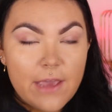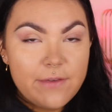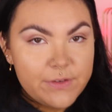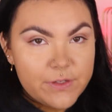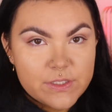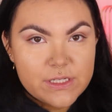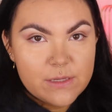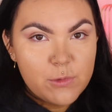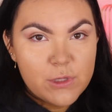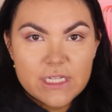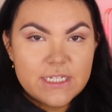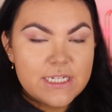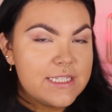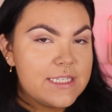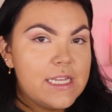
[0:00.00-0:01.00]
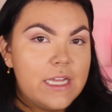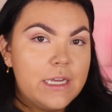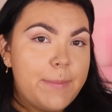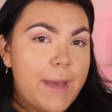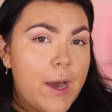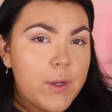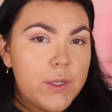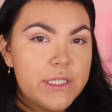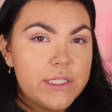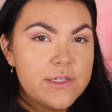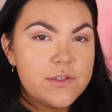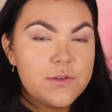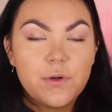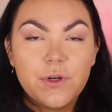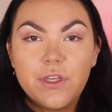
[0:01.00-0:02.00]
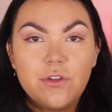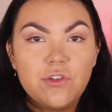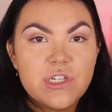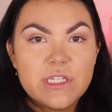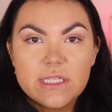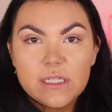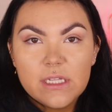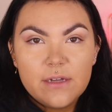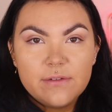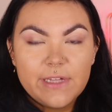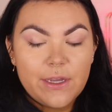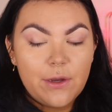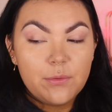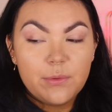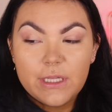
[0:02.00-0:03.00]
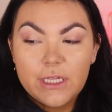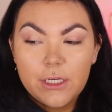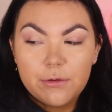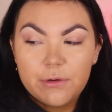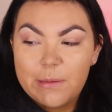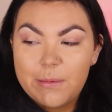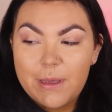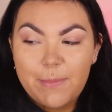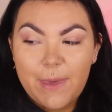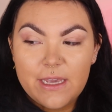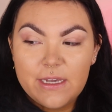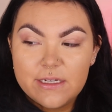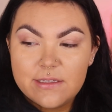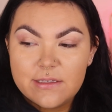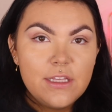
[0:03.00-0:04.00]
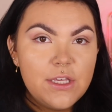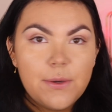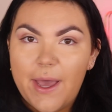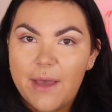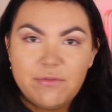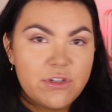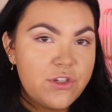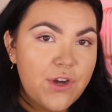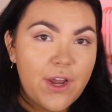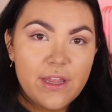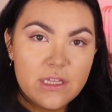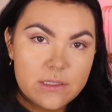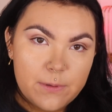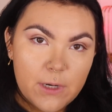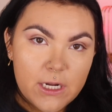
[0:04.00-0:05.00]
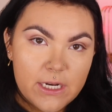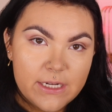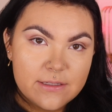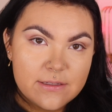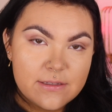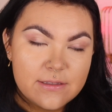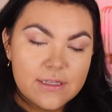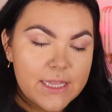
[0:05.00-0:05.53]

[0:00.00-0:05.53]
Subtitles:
If you're someone that doesn't like powders or you just love like a really creamy base, you have to try these products.